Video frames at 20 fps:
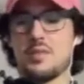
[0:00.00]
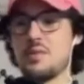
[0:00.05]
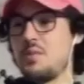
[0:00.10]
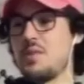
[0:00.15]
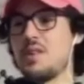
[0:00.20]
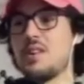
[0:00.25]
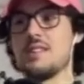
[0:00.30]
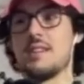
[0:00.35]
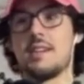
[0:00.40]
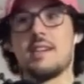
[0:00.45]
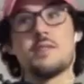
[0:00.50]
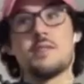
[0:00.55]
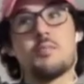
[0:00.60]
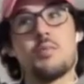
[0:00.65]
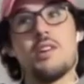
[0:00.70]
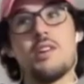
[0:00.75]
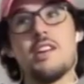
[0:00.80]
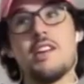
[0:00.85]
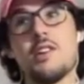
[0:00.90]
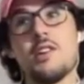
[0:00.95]
words, like it's
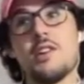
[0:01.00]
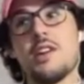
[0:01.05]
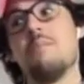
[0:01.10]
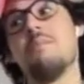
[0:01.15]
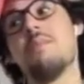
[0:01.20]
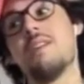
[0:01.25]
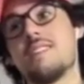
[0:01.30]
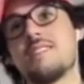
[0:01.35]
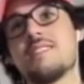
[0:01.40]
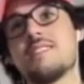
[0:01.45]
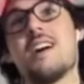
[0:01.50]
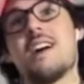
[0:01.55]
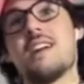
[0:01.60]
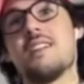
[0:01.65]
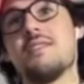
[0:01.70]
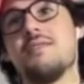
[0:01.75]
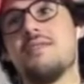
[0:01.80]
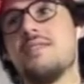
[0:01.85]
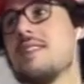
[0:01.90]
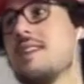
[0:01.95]
pretty nerdy, but it's a lot
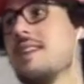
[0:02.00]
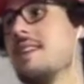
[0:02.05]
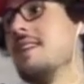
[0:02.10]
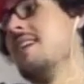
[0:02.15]
of fun.